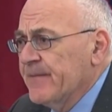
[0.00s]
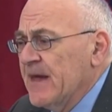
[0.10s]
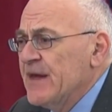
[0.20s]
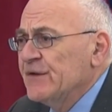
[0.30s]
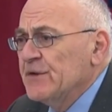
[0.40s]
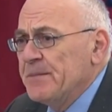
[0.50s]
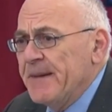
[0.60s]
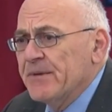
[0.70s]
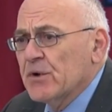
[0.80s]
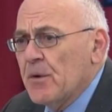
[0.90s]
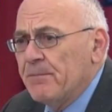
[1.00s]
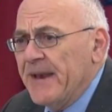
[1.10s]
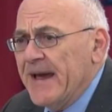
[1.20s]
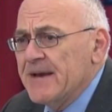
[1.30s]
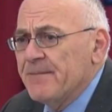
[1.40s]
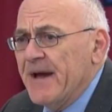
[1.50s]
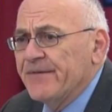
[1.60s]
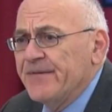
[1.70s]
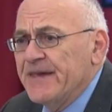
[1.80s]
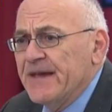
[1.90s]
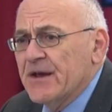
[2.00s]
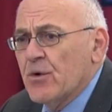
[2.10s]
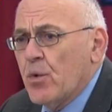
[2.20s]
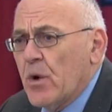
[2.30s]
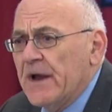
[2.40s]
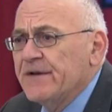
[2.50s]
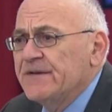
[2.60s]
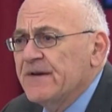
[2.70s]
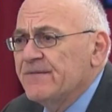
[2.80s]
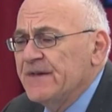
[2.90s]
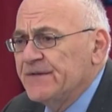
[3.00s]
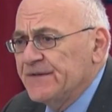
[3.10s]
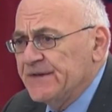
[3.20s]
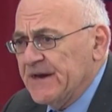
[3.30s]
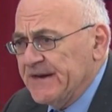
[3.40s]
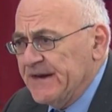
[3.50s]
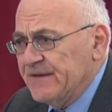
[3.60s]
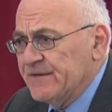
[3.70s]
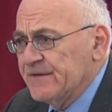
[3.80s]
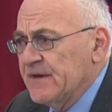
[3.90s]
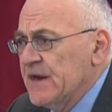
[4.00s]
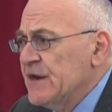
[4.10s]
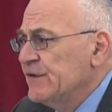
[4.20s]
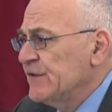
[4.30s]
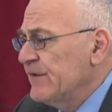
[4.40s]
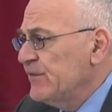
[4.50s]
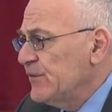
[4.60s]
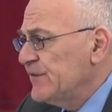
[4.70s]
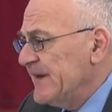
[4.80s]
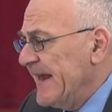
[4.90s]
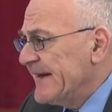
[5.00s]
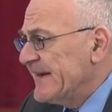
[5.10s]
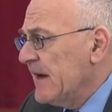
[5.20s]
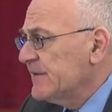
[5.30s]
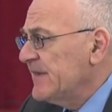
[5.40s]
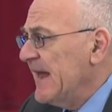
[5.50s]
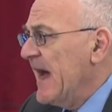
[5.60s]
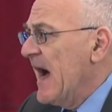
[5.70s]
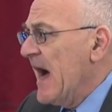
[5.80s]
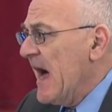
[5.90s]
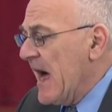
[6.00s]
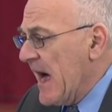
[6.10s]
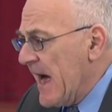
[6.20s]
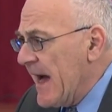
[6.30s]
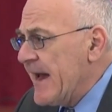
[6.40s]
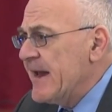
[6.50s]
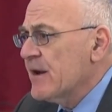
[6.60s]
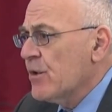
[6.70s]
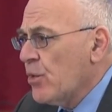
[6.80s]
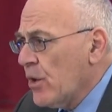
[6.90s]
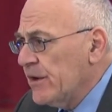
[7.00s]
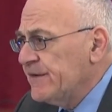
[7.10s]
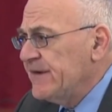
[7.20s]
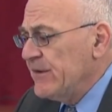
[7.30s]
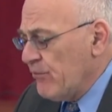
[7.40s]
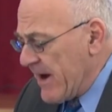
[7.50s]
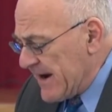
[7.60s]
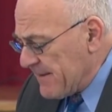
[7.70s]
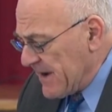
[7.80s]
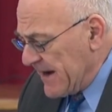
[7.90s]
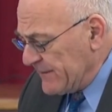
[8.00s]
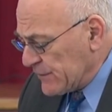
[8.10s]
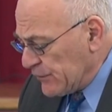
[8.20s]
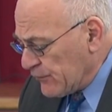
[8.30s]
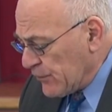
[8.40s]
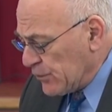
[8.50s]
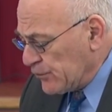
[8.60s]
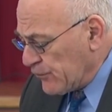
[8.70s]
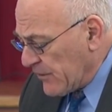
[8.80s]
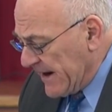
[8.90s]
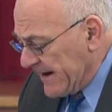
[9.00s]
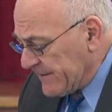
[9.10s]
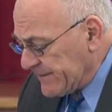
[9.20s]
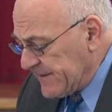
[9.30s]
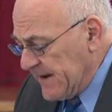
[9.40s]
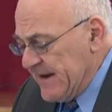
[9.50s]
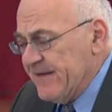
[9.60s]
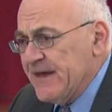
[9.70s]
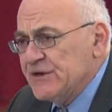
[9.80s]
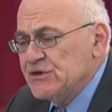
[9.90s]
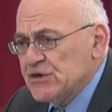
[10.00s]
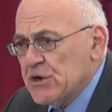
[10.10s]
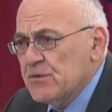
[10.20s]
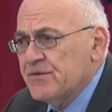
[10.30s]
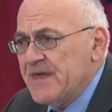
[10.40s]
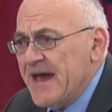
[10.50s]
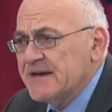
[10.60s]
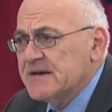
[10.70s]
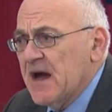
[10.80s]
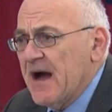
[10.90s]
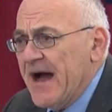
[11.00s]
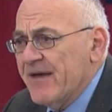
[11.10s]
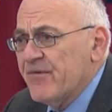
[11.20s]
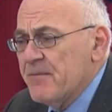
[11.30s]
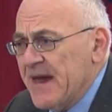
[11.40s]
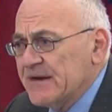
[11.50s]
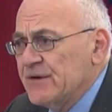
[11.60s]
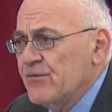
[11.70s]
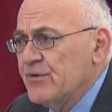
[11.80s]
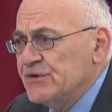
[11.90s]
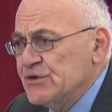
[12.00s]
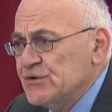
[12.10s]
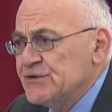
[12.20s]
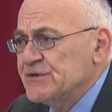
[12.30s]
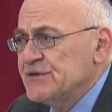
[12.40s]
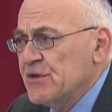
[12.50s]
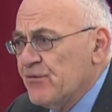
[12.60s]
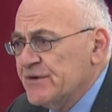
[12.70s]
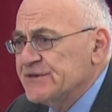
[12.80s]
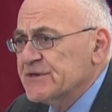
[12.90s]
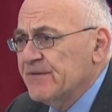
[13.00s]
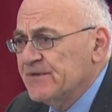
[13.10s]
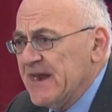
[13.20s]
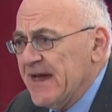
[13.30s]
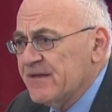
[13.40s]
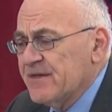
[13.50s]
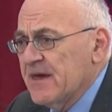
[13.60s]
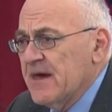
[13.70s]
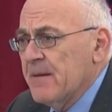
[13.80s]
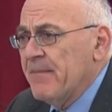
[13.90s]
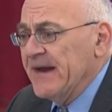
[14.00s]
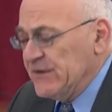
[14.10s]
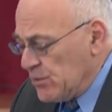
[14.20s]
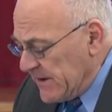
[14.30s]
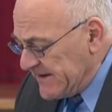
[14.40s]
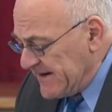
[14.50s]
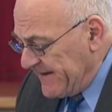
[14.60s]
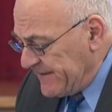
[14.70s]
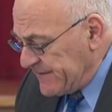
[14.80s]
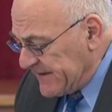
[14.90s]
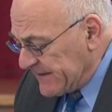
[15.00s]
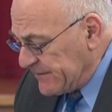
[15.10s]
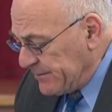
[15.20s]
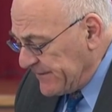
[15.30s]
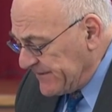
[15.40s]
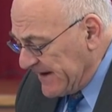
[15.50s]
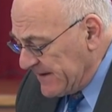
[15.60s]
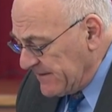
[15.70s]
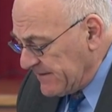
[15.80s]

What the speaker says: so people complain about the quality of these studies. So if you select out the high-quality randomized controlled trials, they show that ivermectin reduces the risk of death by 26%.